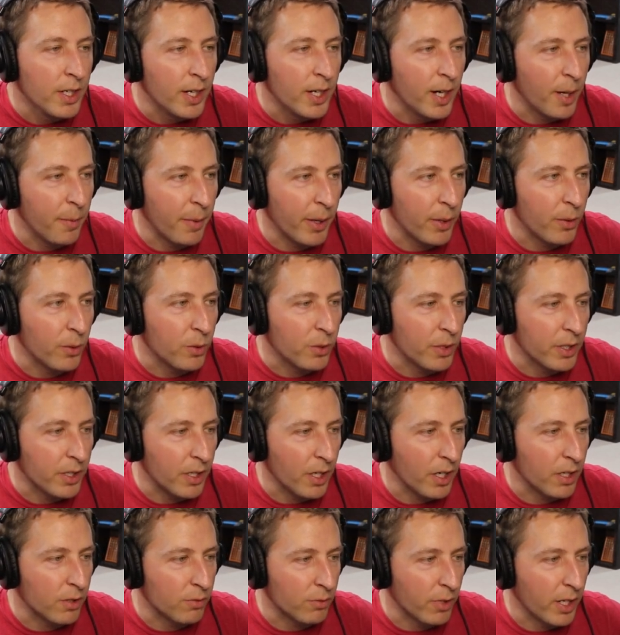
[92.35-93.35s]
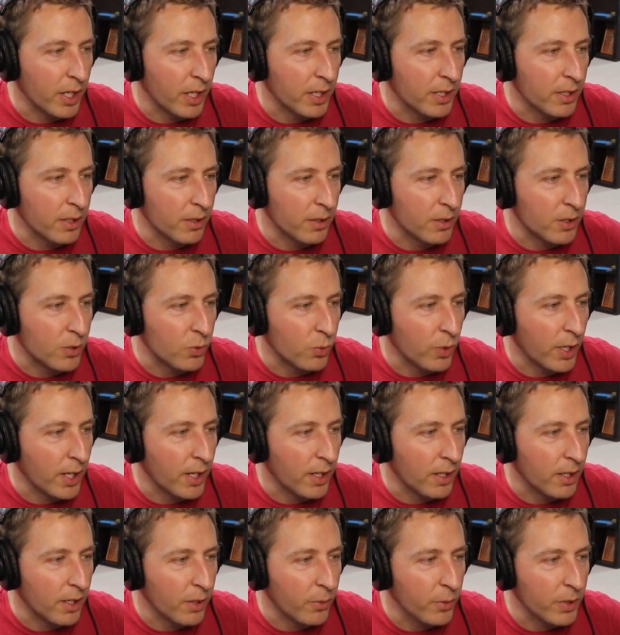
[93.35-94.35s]
Um, I will click unread here as
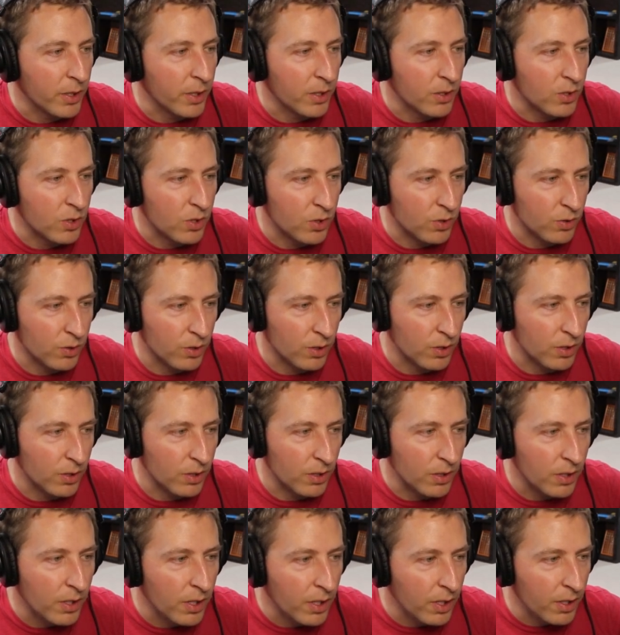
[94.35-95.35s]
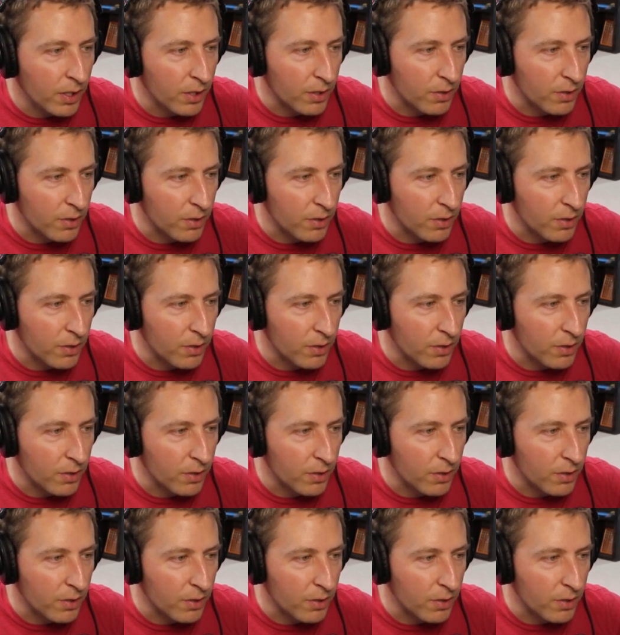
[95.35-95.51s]
well, and we can scroll.